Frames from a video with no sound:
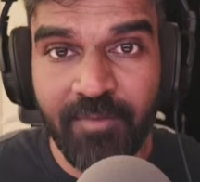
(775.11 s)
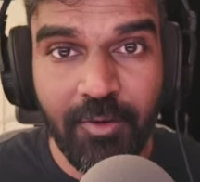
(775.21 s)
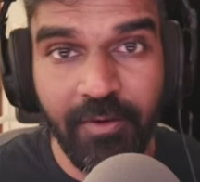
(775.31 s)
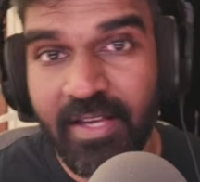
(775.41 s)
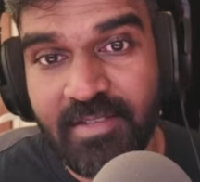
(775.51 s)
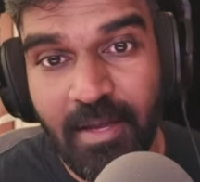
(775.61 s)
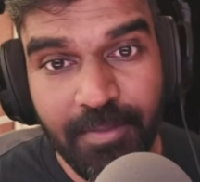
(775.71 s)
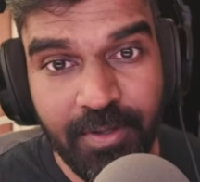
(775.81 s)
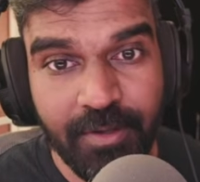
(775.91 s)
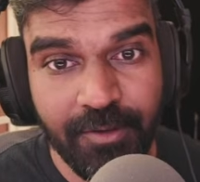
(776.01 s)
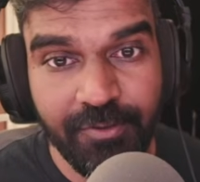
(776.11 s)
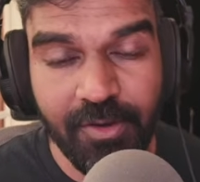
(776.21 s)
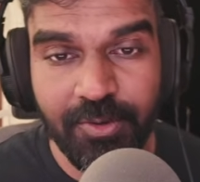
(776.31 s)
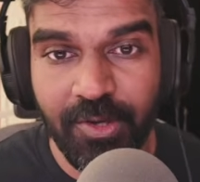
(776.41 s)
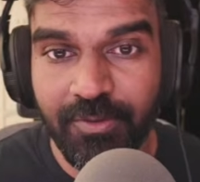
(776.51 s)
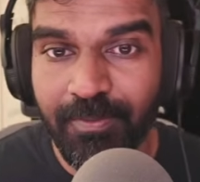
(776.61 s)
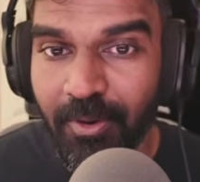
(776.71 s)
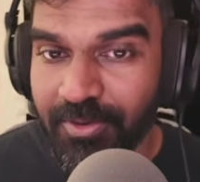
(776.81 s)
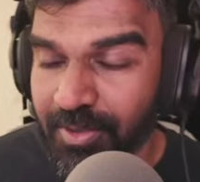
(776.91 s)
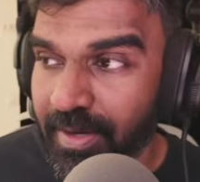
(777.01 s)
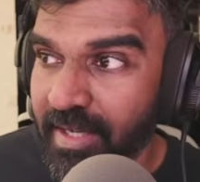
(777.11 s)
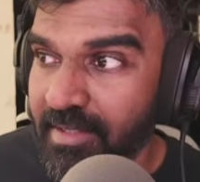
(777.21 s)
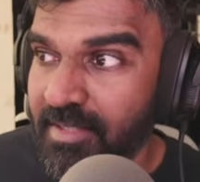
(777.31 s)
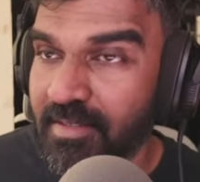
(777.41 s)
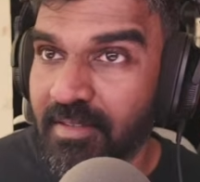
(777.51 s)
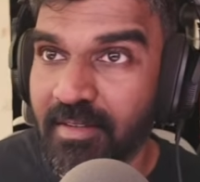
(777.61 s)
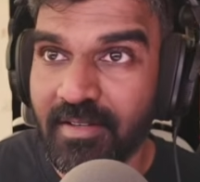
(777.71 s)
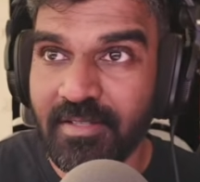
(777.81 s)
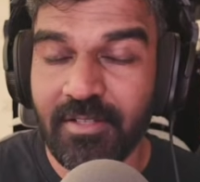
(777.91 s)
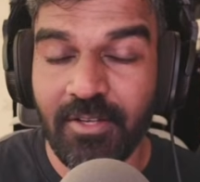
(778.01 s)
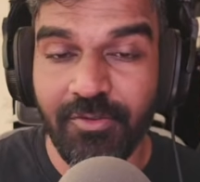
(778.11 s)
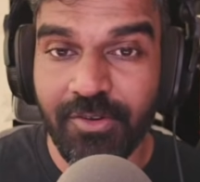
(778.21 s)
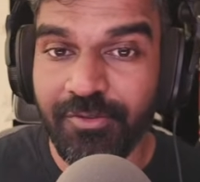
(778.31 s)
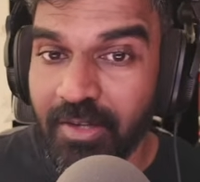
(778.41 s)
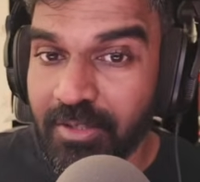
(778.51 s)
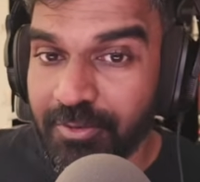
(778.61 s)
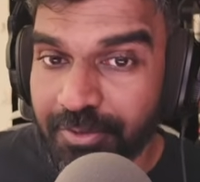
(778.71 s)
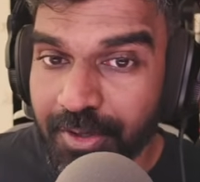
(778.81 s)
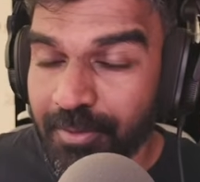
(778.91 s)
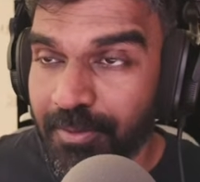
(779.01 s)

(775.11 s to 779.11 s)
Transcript: For example, if you're doing portraits, there's a different field of view,